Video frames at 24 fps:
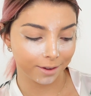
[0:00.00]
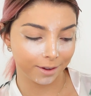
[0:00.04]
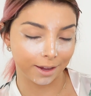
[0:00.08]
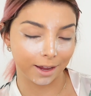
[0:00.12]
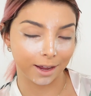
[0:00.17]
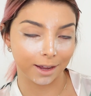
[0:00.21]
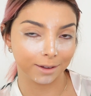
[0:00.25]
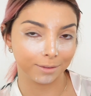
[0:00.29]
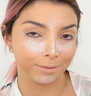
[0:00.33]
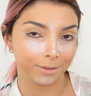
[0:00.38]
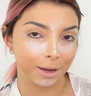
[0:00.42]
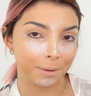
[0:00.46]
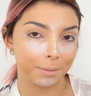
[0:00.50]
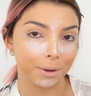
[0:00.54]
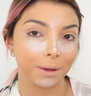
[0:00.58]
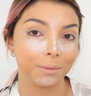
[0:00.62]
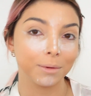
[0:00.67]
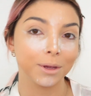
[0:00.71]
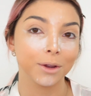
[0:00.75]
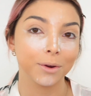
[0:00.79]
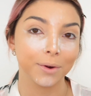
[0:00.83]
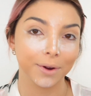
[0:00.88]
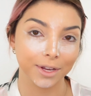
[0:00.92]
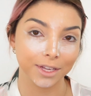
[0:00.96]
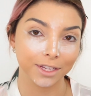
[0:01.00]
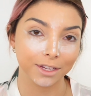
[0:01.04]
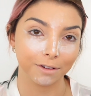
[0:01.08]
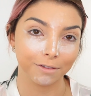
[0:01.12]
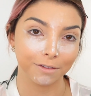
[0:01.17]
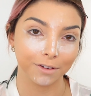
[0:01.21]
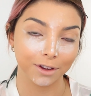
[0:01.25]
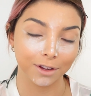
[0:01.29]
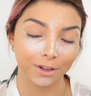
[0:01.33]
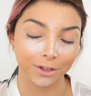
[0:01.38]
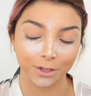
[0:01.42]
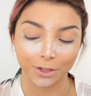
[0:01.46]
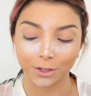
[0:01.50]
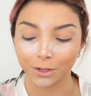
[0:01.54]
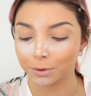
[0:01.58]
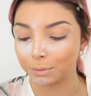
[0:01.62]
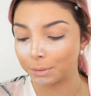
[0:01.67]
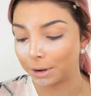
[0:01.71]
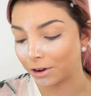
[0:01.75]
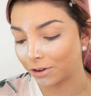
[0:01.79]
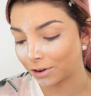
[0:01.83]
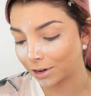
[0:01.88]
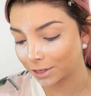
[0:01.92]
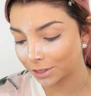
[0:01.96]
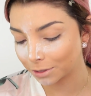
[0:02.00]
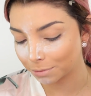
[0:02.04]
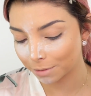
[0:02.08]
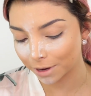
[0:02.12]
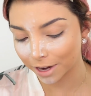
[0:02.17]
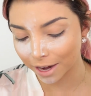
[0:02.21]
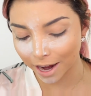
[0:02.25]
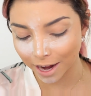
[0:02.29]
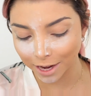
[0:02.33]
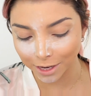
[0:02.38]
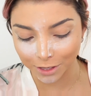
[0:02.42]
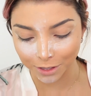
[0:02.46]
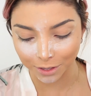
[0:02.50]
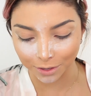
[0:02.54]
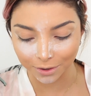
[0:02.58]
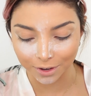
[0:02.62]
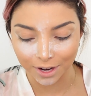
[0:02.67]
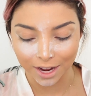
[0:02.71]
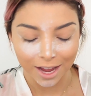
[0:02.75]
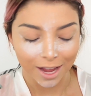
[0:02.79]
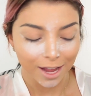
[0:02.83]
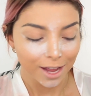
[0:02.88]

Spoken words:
yeah, I might be crazy for using two powders, but I do.